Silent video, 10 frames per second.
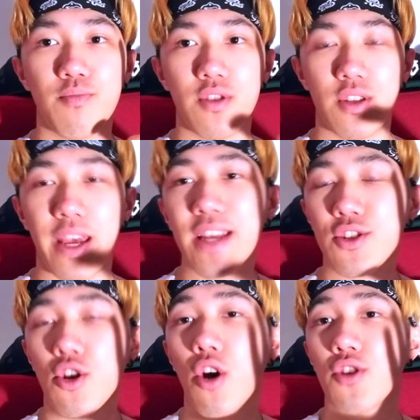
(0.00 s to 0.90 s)
dance
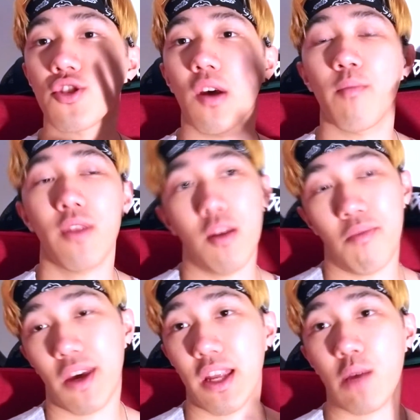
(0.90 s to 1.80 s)
concept in the
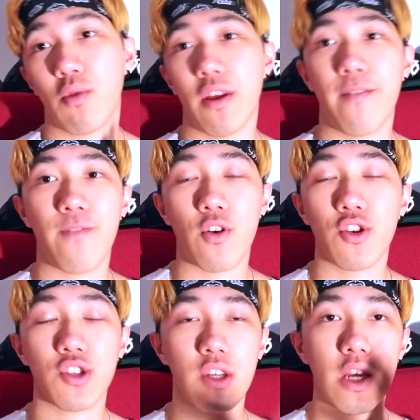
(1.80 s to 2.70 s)
beginning when they
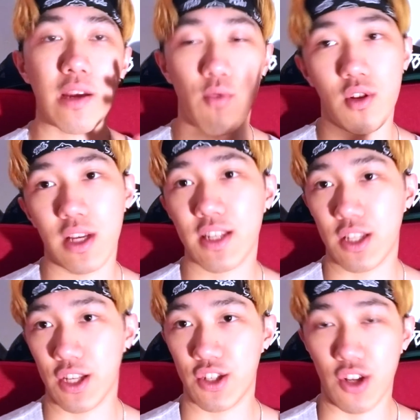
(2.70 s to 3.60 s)
first released
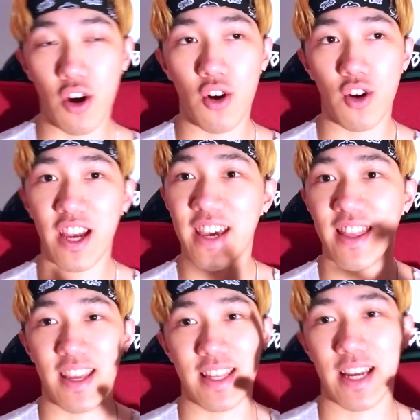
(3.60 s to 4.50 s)
this song,
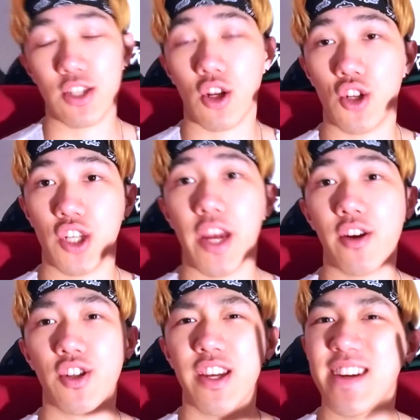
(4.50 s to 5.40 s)
they danced on
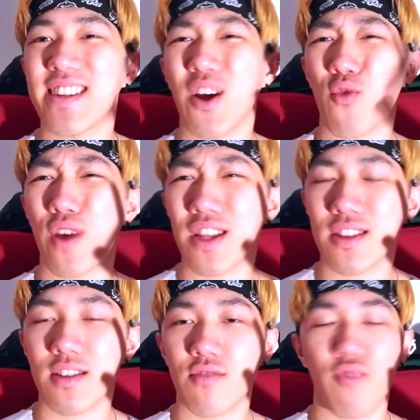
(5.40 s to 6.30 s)
chairs. Now
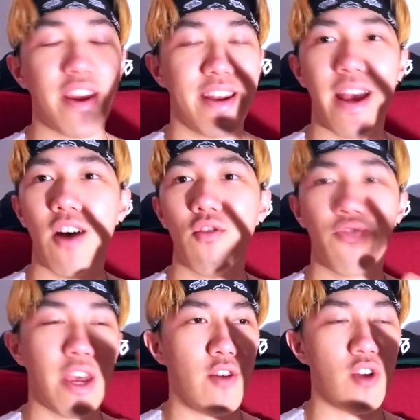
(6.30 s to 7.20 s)
right now,
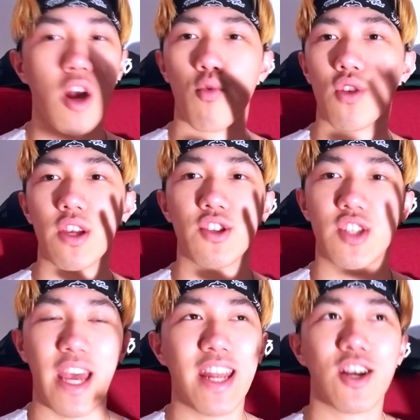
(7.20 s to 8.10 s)
they are not really standing